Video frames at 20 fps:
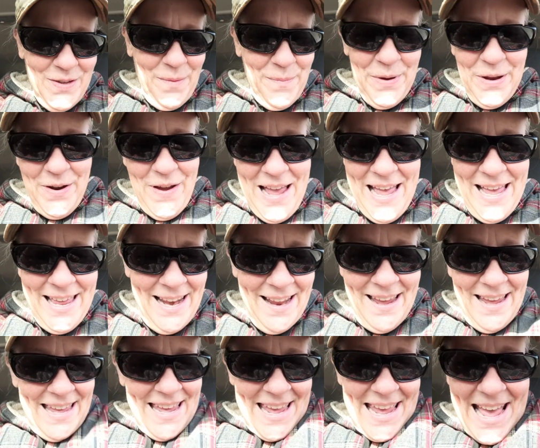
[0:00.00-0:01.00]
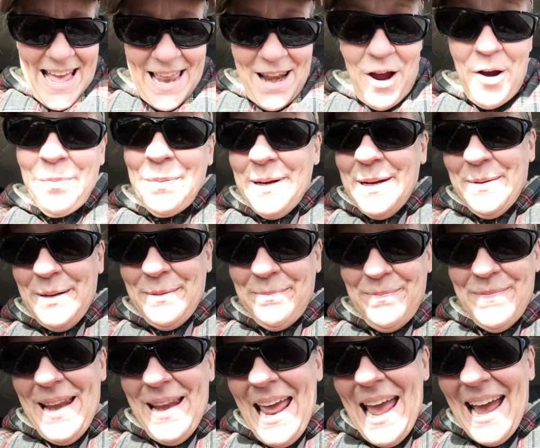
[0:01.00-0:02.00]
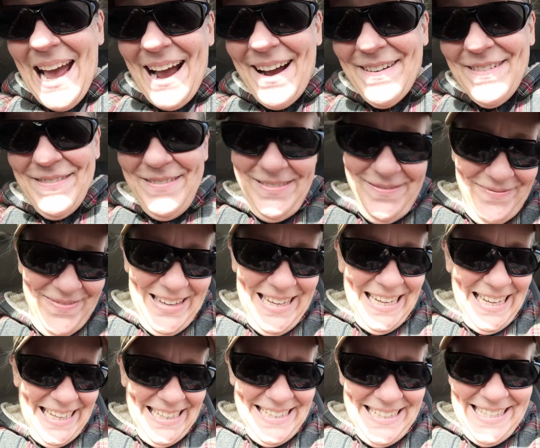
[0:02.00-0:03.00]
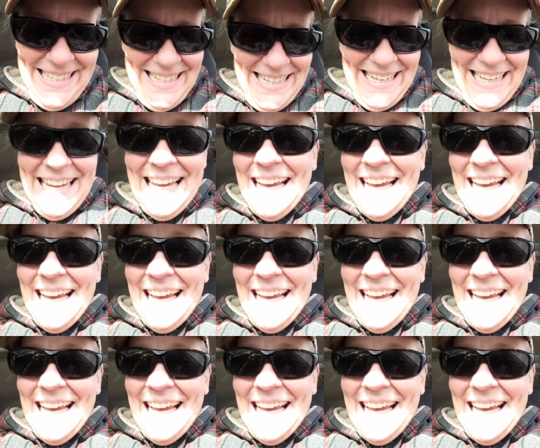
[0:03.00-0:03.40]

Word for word: so I'm going to head and open it up now because